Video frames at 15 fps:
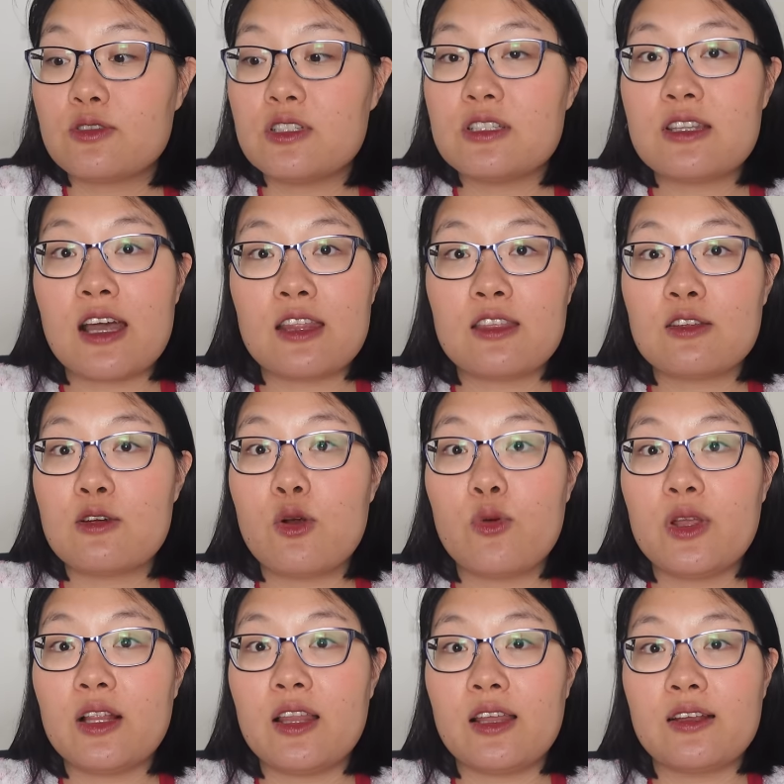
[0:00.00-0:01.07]
she started
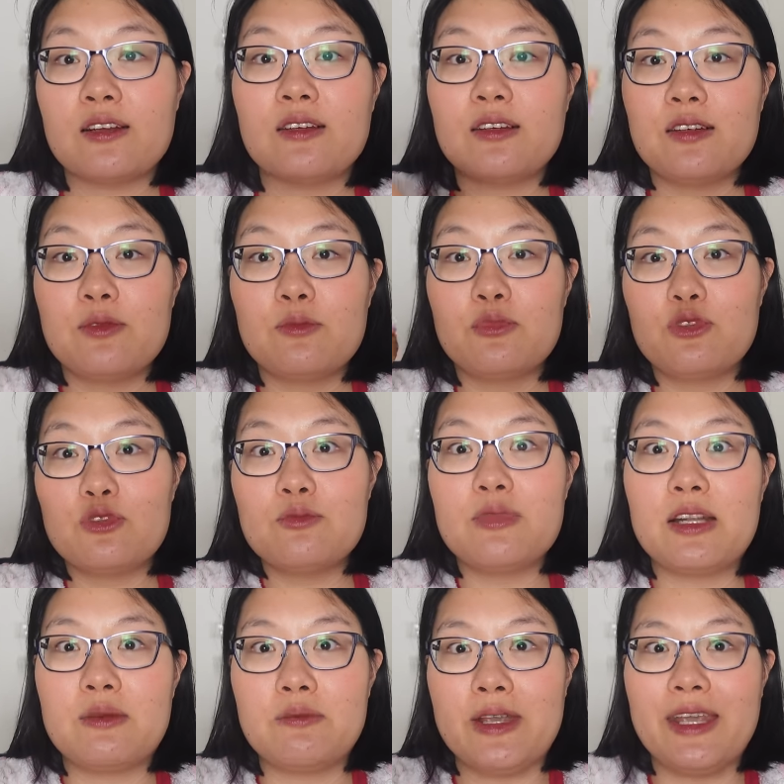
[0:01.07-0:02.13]
throwing like a broom
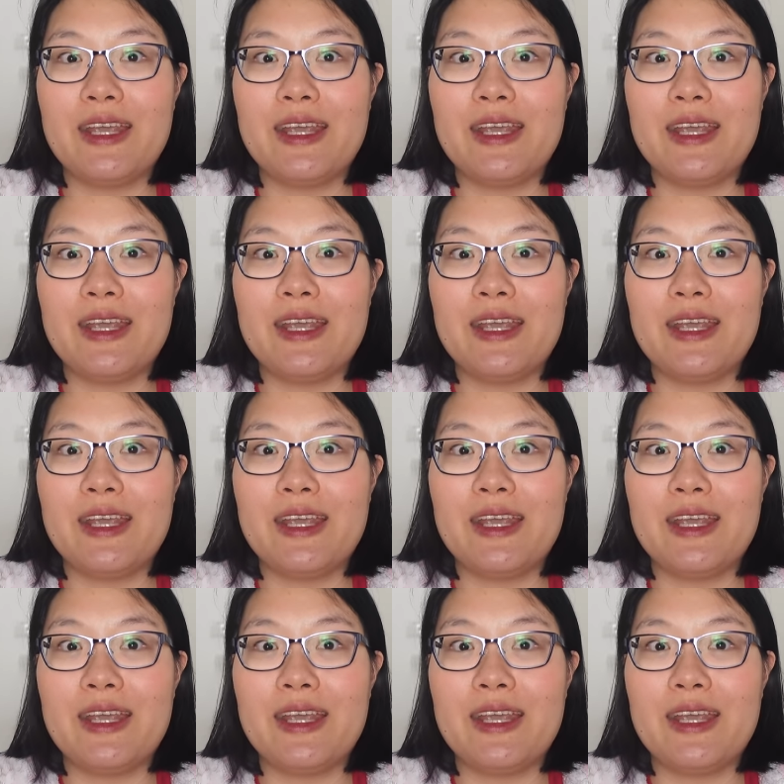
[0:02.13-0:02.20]
at me.